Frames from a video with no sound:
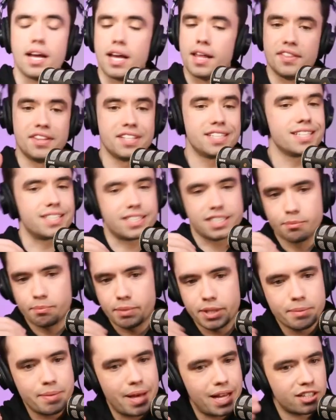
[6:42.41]
This is
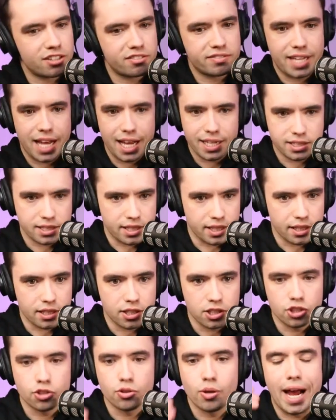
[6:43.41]
simply a matter of testing.
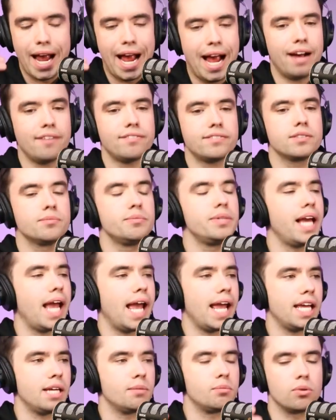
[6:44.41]
You have to be
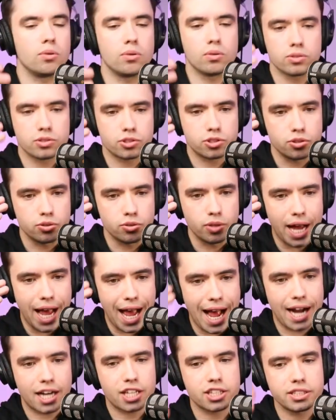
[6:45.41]
able to
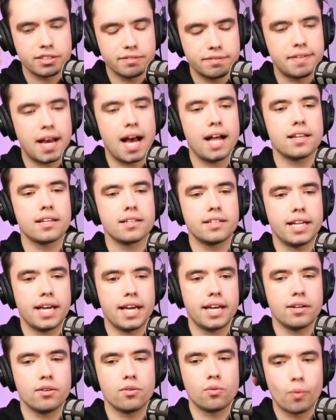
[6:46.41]
actually
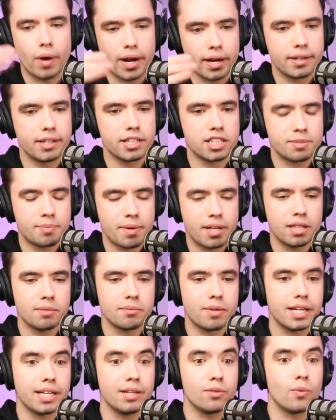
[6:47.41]
validate where you're spending the
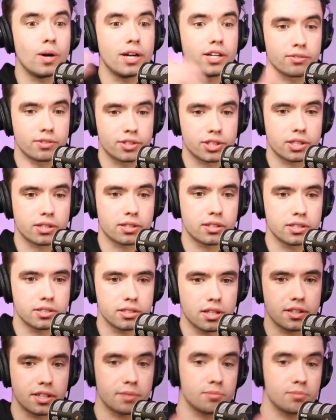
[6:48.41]
money and what your return is on them.